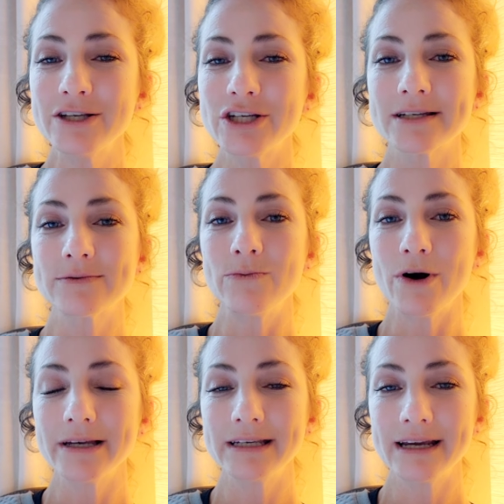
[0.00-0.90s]
just
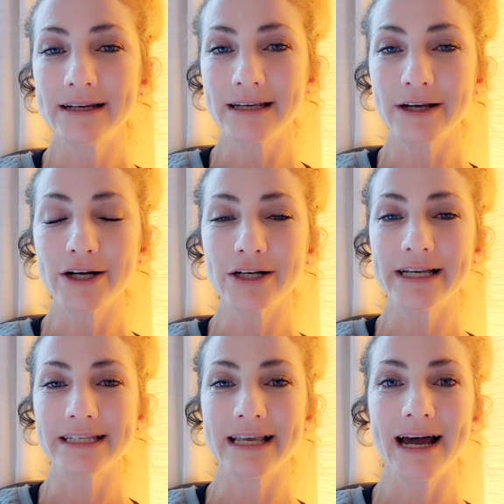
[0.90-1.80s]
one day a year,
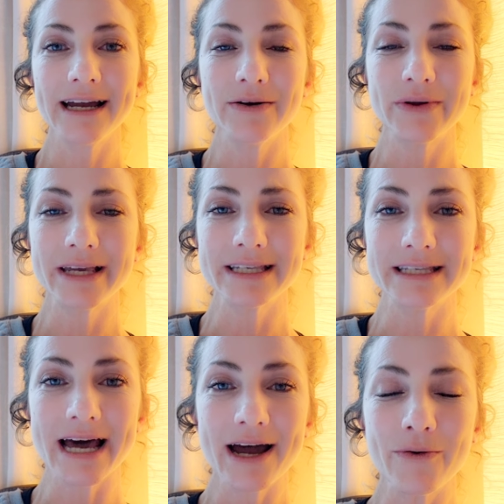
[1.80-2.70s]
is that
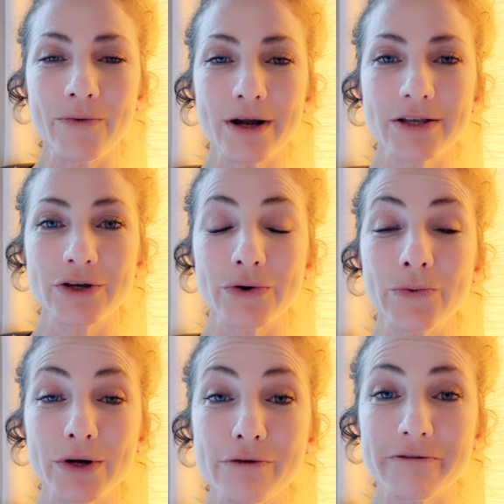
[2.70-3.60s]
what your
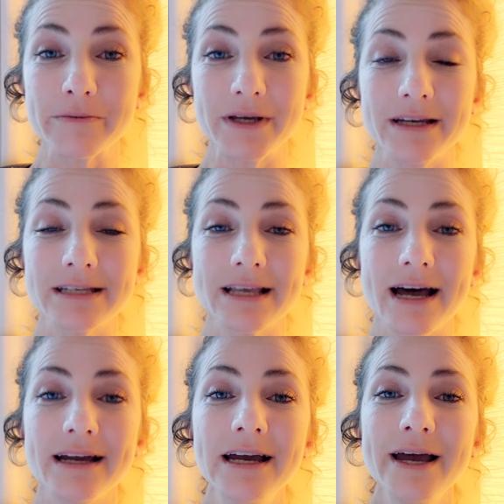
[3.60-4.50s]
will for me? Is
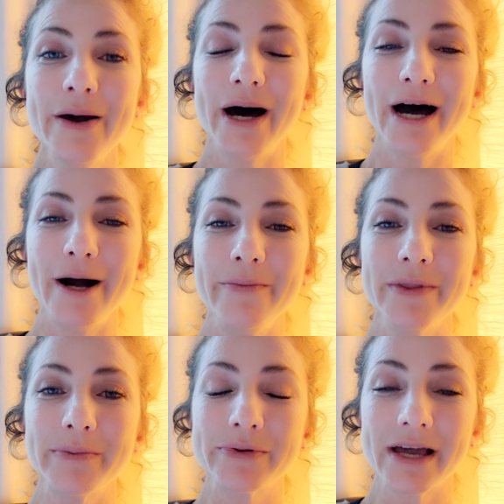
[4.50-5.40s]
that
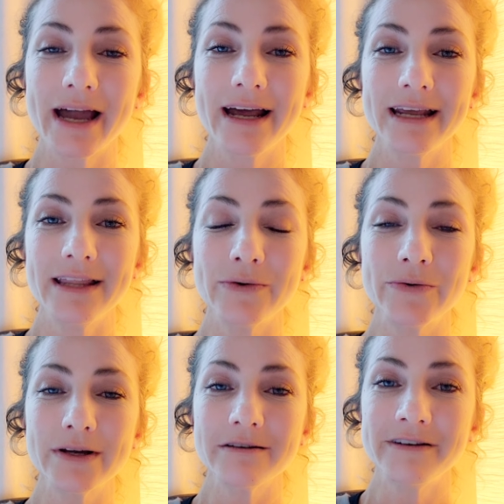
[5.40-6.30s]
the plan and the
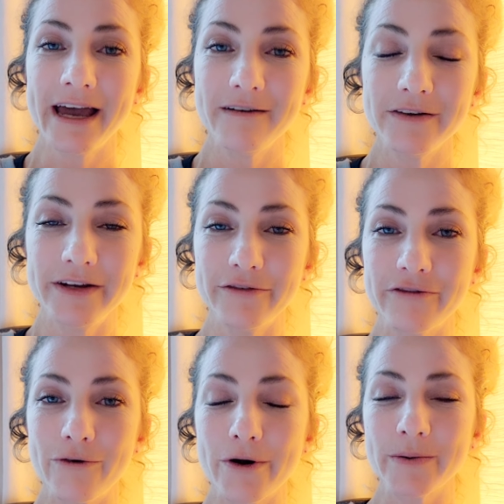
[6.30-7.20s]
will of heaven
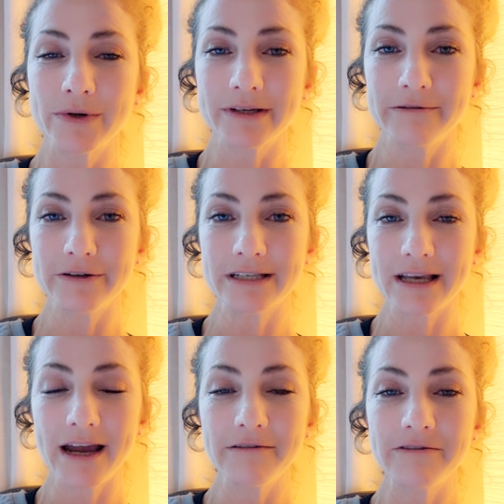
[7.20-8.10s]
for a believer's
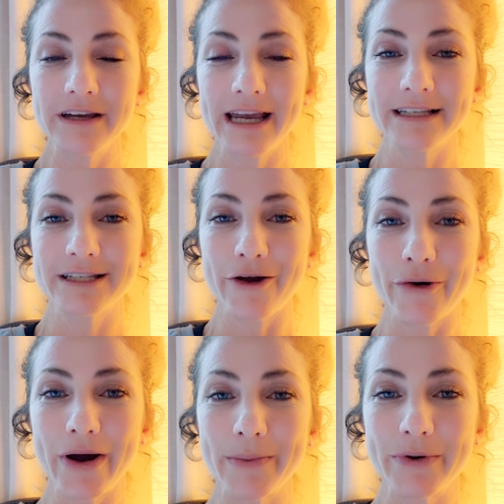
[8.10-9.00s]
life? And
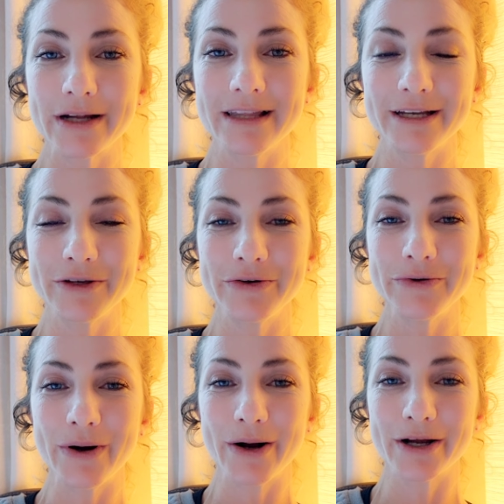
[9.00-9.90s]
so I pray that
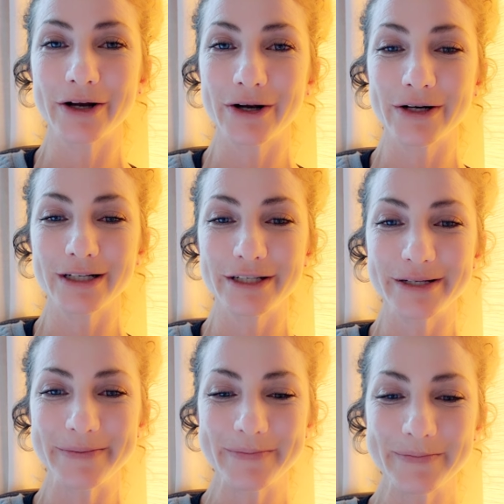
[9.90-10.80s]
you are encouraged.